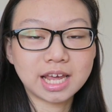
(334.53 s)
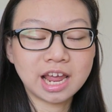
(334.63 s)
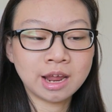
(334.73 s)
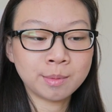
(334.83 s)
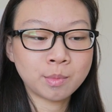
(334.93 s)

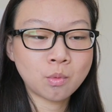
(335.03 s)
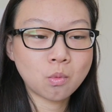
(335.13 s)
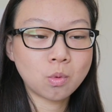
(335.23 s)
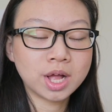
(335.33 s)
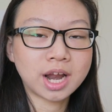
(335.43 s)

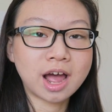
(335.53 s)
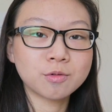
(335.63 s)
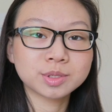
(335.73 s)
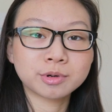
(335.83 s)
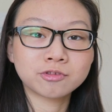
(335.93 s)
came when I
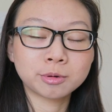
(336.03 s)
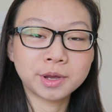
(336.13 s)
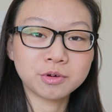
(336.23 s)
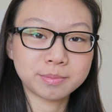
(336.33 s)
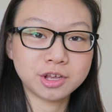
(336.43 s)
was
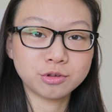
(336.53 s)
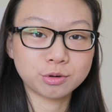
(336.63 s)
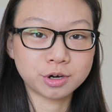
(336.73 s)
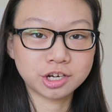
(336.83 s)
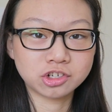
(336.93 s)
performing with my youth
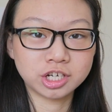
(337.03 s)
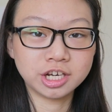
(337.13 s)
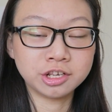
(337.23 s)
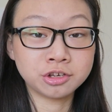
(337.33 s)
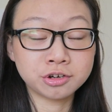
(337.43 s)
orchestra
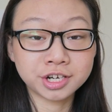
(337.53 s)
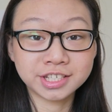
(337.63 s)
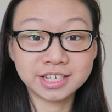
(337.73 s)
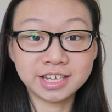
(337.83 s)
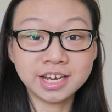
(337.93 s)
in New York
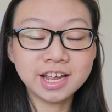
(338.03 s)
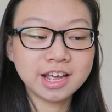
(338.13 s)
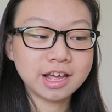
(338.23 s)
City,